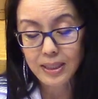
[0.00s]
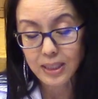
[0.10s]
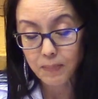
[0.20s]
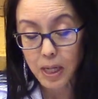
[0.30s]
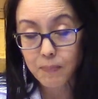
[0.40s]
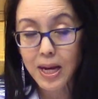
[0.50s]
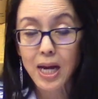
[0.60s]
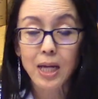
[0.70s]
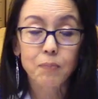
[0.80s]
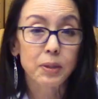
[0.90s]
Ziploc
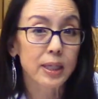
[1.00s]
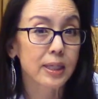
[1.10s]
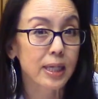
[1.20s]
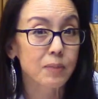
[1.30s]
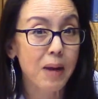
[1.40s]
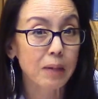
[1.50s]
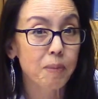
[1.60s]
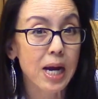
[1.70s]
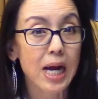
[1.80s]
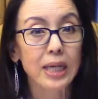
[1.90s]
bag, put it in a nice
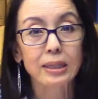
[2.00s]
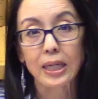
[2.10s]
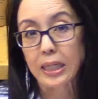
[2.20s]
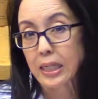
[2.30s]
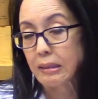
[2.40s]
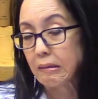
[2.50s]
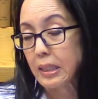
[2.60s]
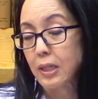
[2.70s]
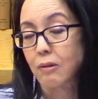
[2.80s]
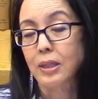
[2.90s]
backpack. They can,
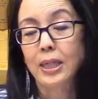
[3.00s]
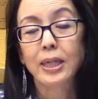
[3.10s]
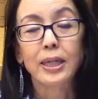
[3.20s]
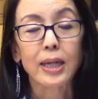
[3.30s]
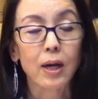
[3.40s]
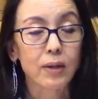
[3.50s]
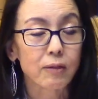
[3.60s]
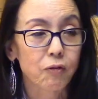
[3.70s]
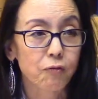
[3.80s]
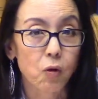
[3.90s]
carry
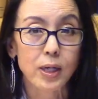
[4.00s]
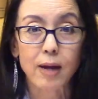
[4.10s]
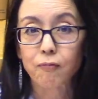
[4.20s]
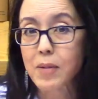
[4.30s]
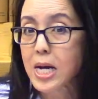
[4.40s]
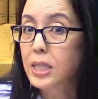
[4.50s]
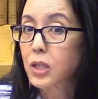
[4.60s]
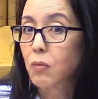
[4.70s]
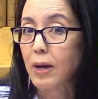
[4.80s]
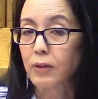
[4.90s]
it for 4.5 months.
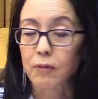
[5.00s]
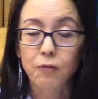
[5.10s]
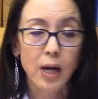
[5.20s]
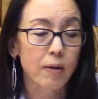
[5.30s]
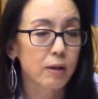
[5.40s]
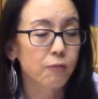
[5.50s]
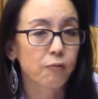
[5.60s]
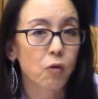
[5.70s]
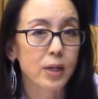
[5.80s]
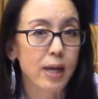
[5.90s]
The wife can carry it for
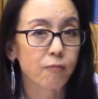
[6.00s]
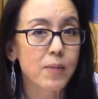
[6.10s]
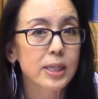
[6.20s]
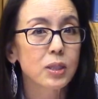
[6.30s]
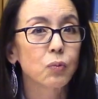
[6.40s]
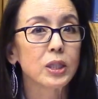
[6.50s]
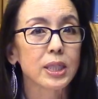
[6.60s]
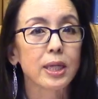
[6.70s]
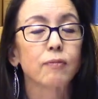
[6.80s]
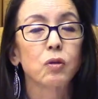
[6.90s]
4.5 months. We
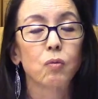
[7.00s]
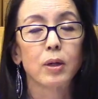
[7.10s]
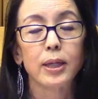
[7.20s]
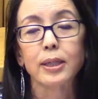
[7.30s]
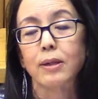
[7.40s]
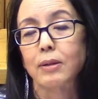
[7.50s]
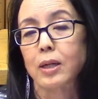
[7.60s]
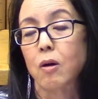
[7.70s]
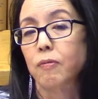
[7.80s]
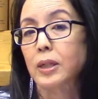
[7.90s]
just have to worry,
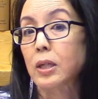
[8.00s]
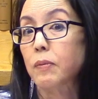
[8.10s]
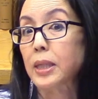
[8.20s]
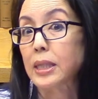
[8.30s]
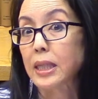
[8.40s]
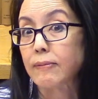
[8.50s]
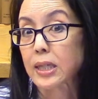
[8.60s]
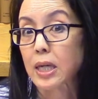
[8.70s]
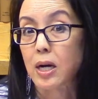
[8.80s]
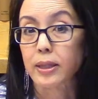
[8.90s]
hopefully nobody leaves
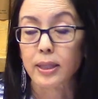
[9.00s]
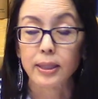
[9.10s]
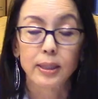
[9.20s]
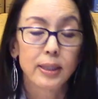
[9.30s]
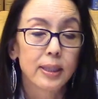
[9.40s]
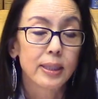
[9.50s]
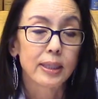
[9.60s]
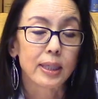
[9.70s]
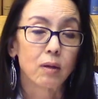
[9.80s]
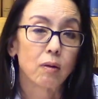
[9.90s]
it on the,
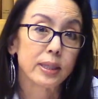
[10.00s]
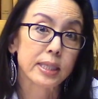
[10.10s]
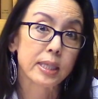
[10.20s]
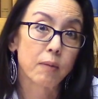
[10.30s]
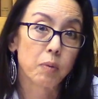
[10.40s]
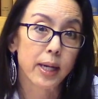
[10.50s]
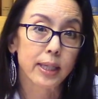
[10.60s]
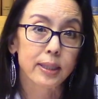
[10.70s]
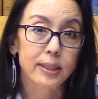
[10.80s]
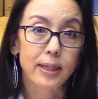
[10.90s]
on the subway,
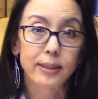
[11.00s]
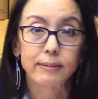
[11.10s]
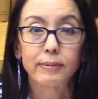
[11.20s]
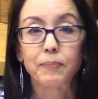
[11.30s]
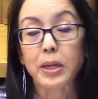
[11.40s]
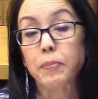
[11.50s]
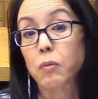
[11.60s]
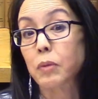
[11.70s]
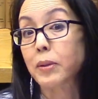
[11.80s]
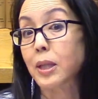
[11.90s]
because then the baby
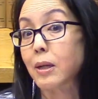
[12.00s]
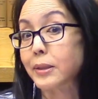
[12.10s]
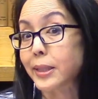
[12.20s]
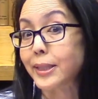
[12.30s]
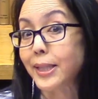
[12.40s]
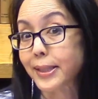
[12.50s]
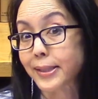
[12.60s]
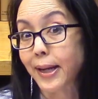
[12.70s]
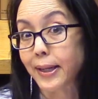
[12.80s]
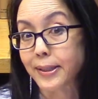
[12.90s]
would belong to TSA.